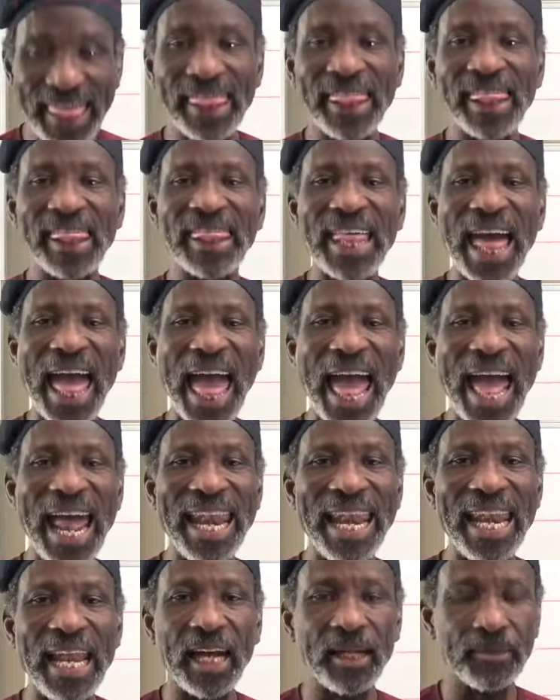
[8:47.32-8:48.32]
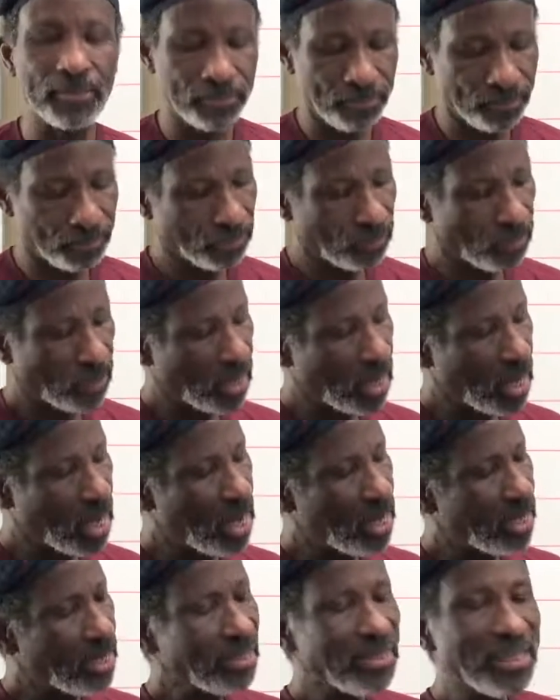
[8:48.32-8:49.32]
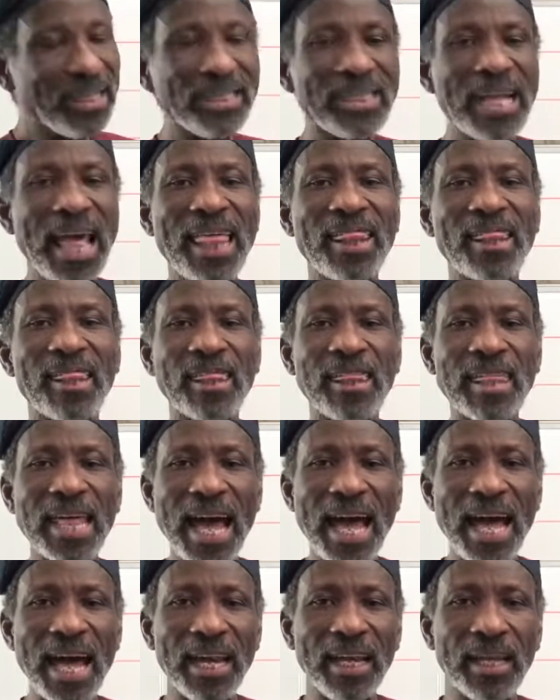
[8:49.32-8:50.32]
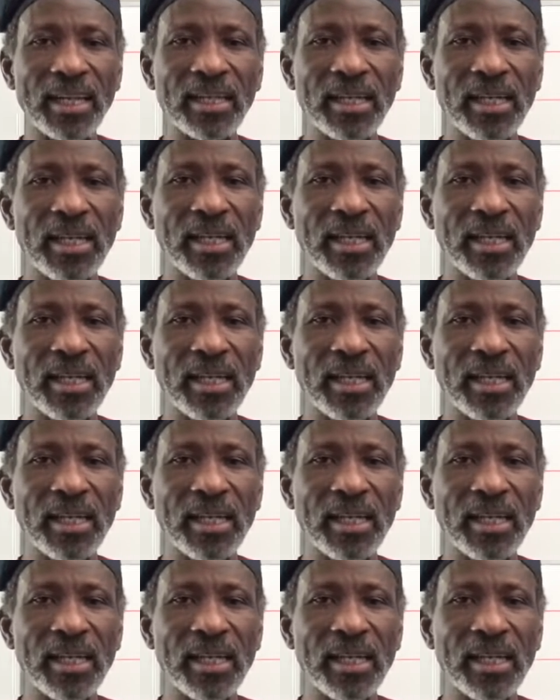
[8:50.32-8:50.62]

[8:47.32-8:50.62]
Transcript: Dhal. This is Dhal.